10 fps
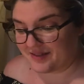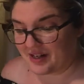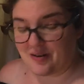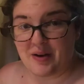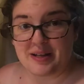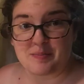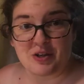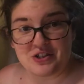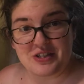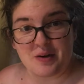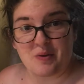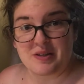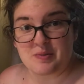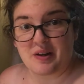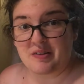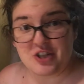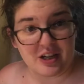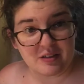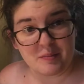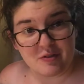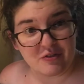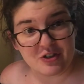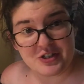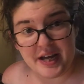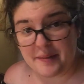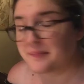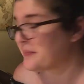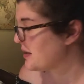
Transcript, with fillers: you know, as much as I was when I checked them the first time.